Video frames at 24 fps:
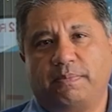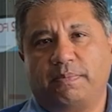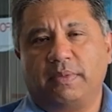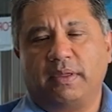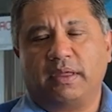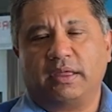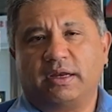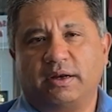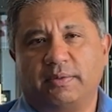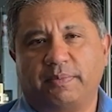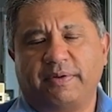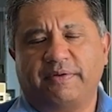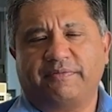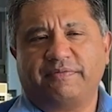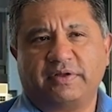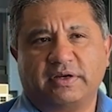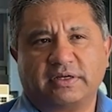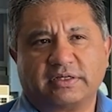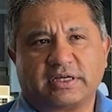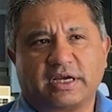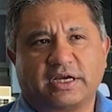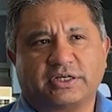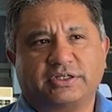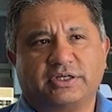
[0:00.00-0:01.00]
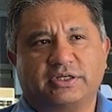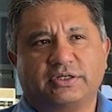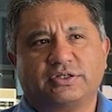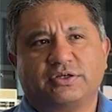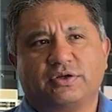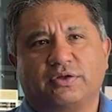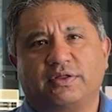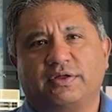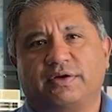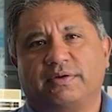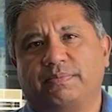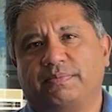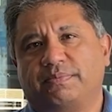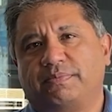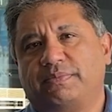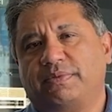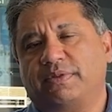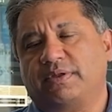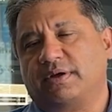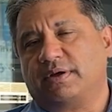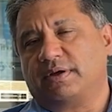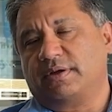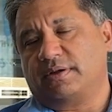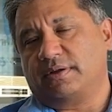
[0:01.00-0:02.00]
you know pivot the discussion. So the
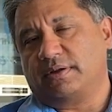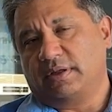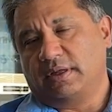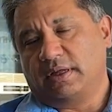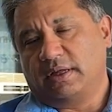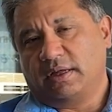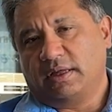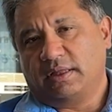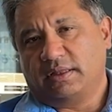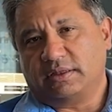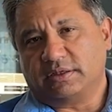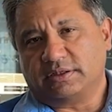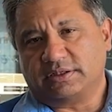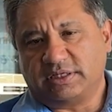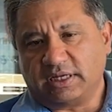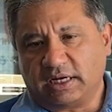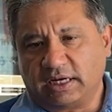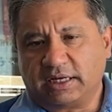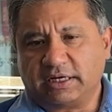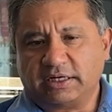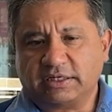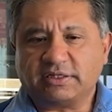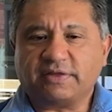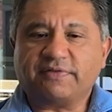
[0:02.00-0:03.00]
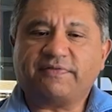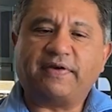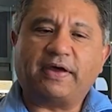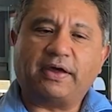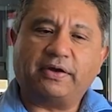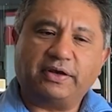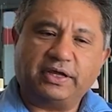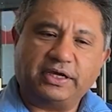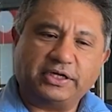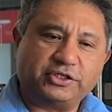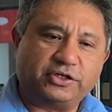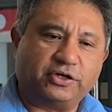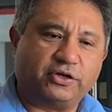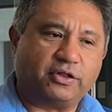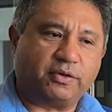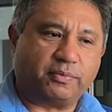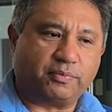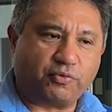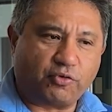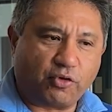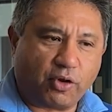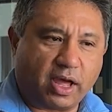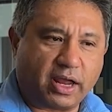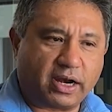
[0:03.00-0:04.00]
the the silicon is the foundation. The
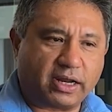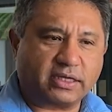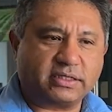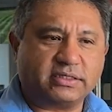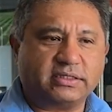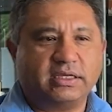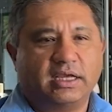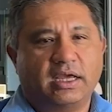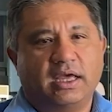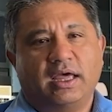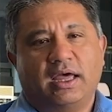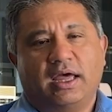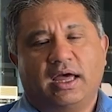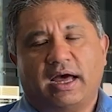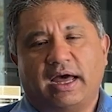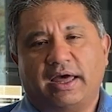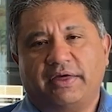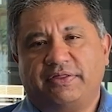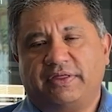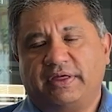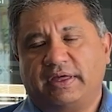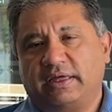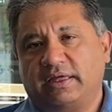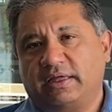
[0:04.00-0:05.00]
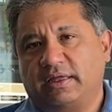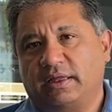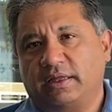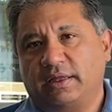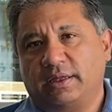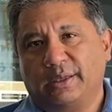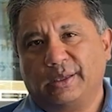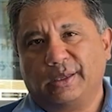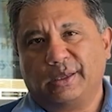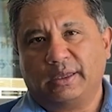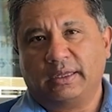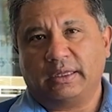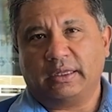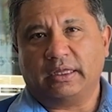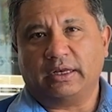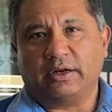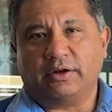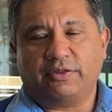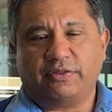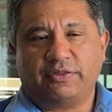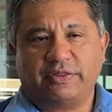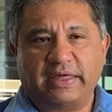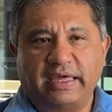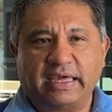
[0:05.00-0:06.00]
products, yeah. I think, you
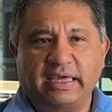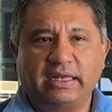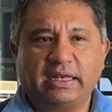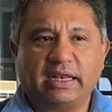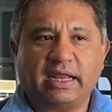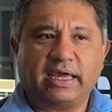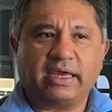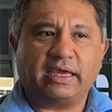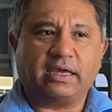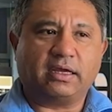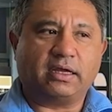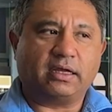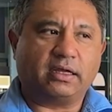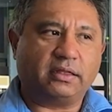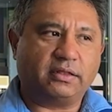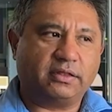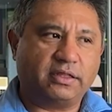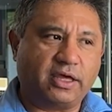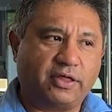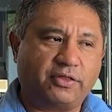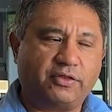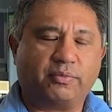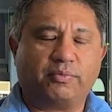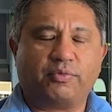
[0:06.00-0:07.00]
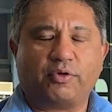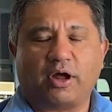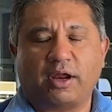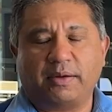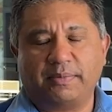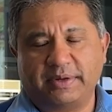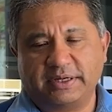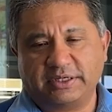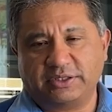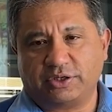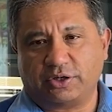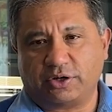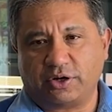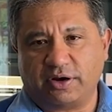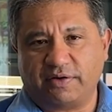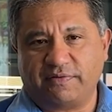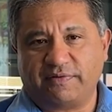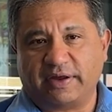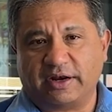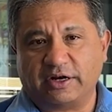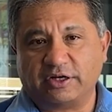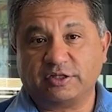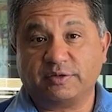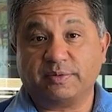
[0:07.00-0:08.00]
know, they like the other broad-based security
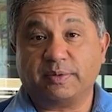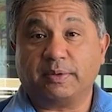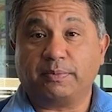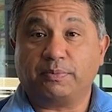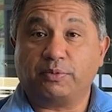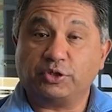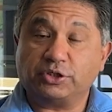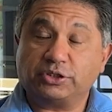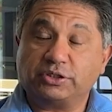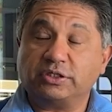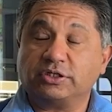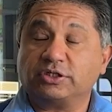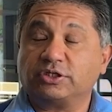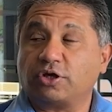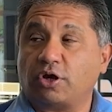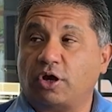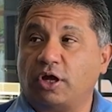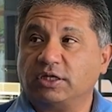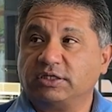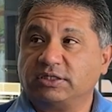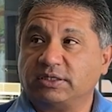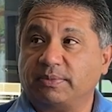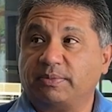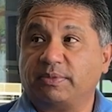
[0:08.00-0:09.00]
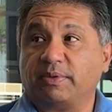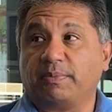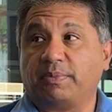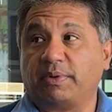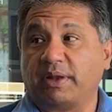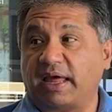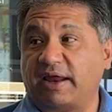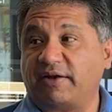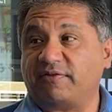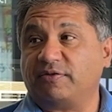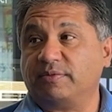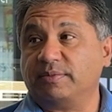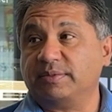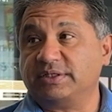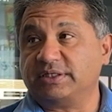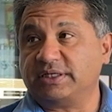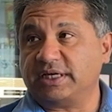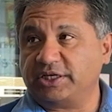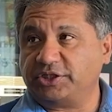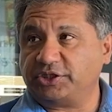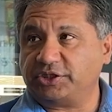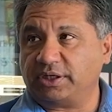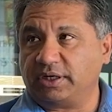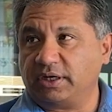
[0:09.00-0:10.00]
vendors have been pushing this concept of
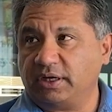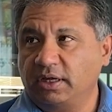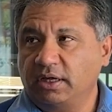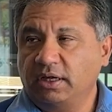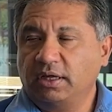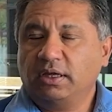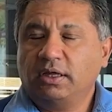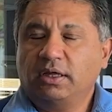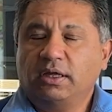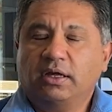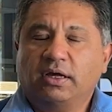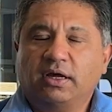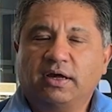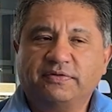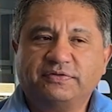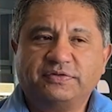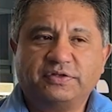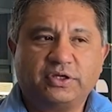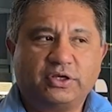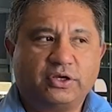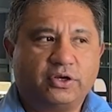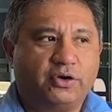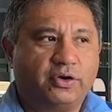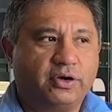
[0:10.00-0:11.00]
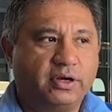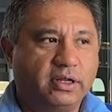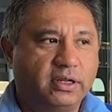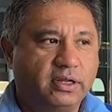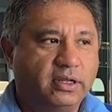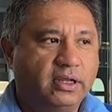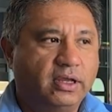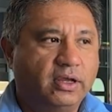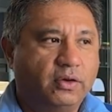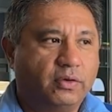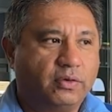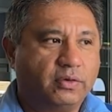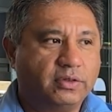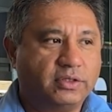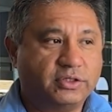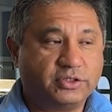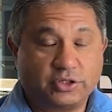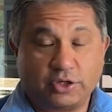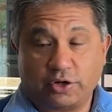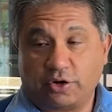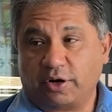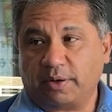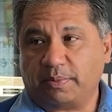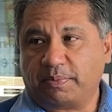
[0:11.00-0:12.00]
platformization mm-hmm. of security or the
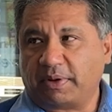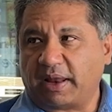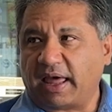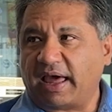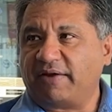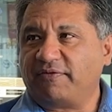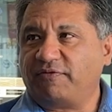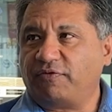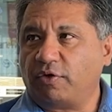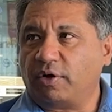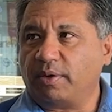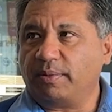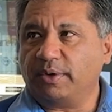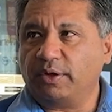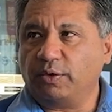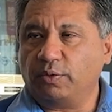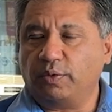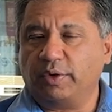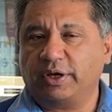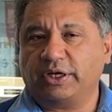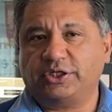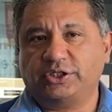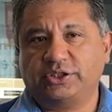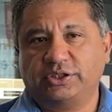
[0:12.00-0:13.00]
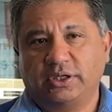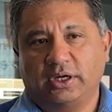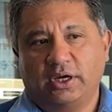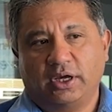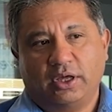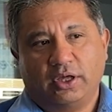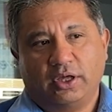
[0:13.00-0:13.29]
security platform in which